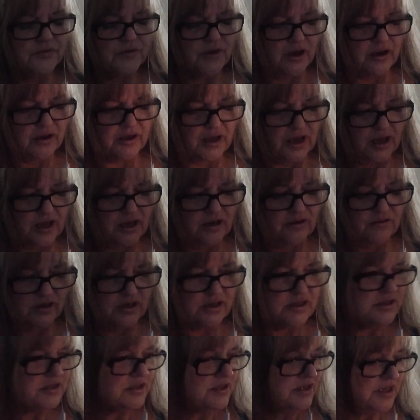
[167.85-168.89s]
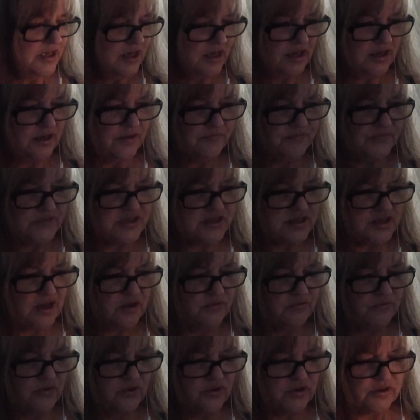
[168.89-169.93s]
okay, here it is here. Stay
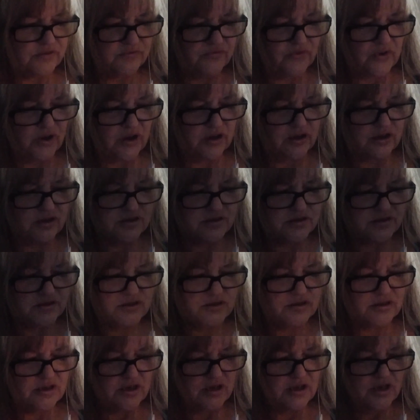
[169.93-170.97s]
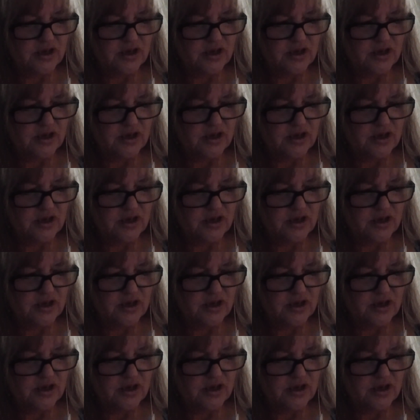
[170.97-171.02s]
focused.